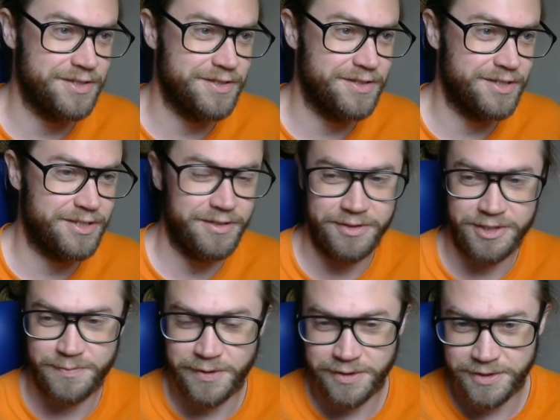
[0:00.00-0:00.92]
that I was
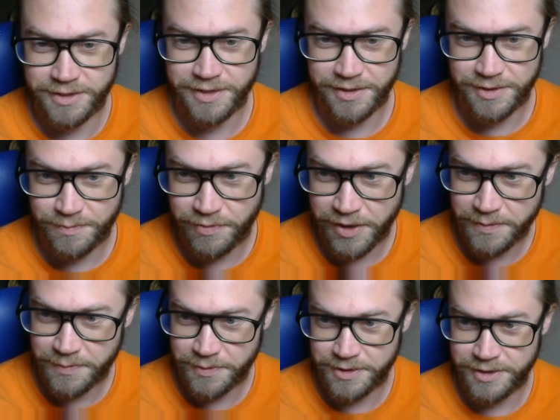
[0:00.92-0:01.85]
supposed to set a
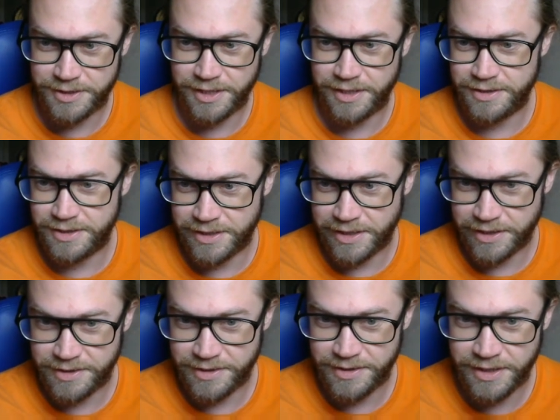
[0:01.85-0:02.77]
breakpoint at to get
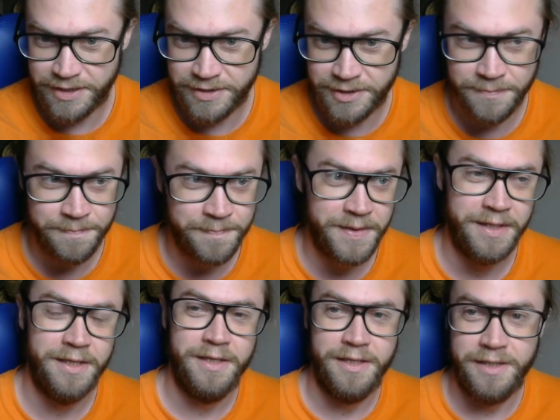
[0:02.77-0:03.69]
init.
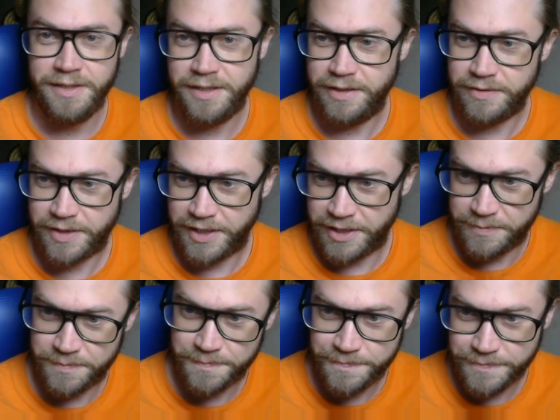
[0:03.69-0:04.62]
Okay,
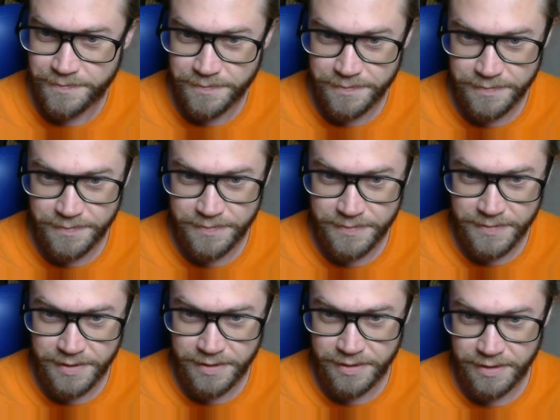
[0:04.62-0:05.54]

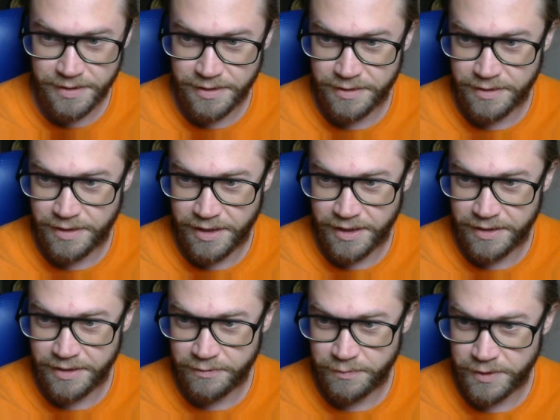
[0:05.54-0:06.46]
and
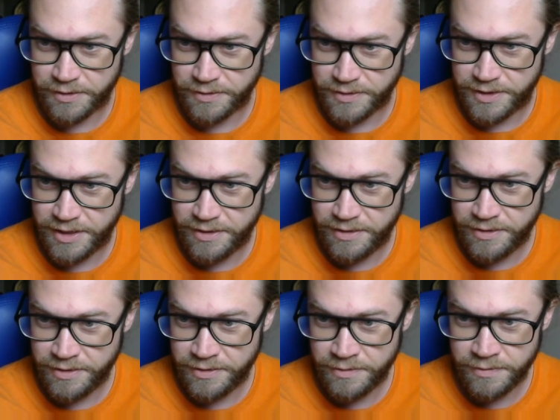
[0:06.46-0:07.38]
then if we
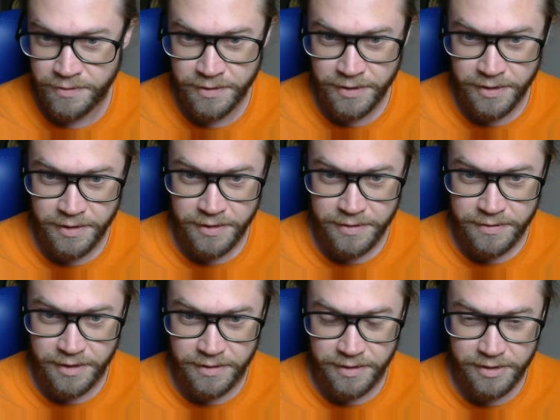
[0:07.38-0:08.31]
continue,
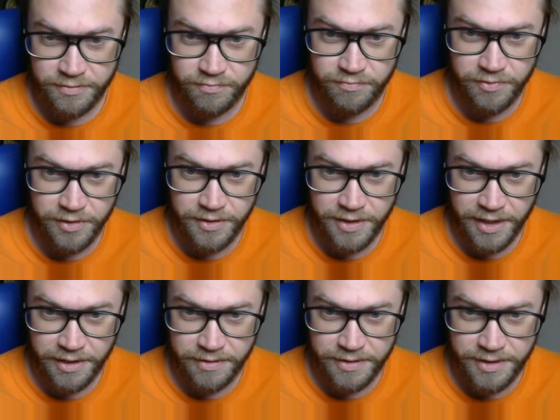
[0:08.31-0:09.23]
then let's run
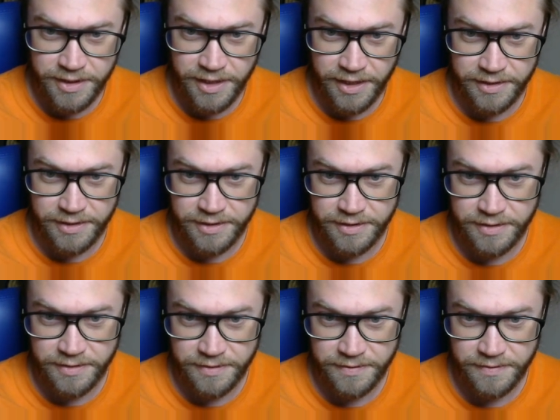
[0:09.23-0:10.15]
our test.
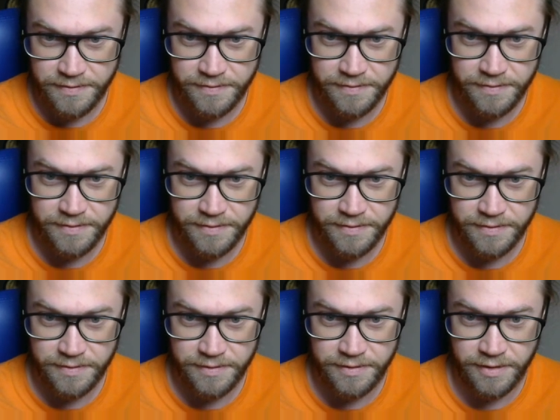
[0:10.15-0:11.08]

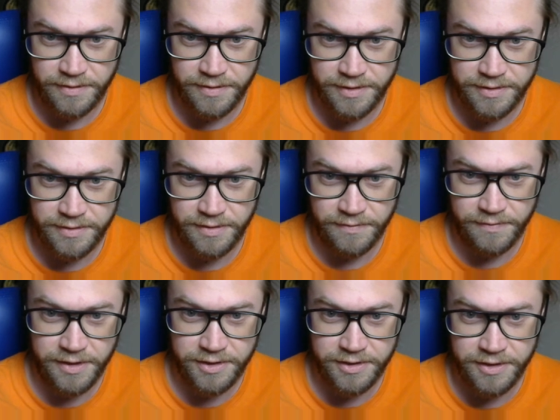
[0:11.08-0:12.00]
You know, this I've
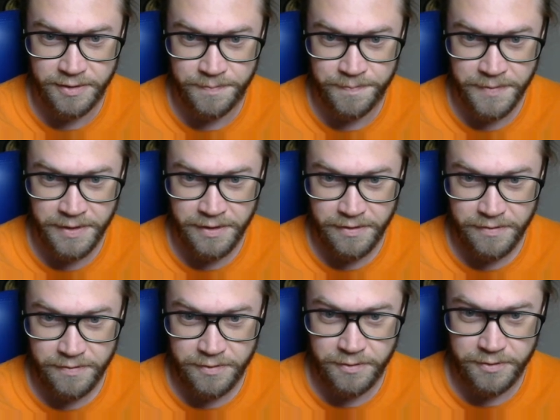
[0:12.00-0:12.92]
actually, of
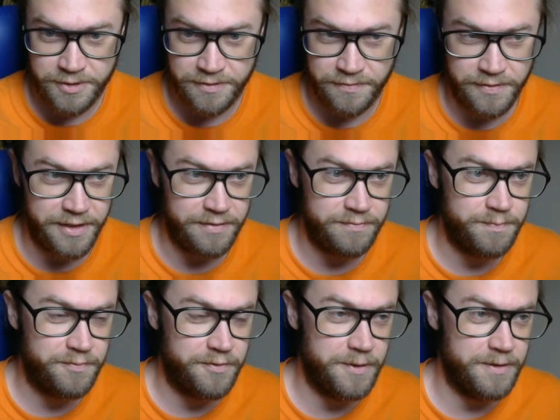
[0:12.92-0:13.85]
course, I've like
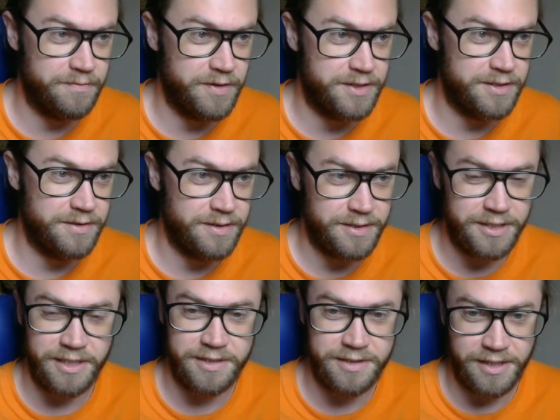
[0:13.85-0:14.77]
fully written the
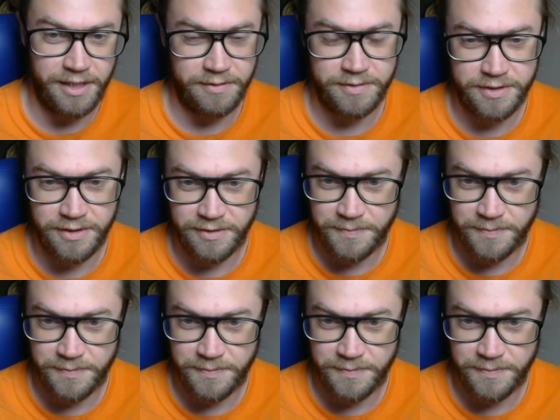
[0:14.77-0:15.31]
test now. So,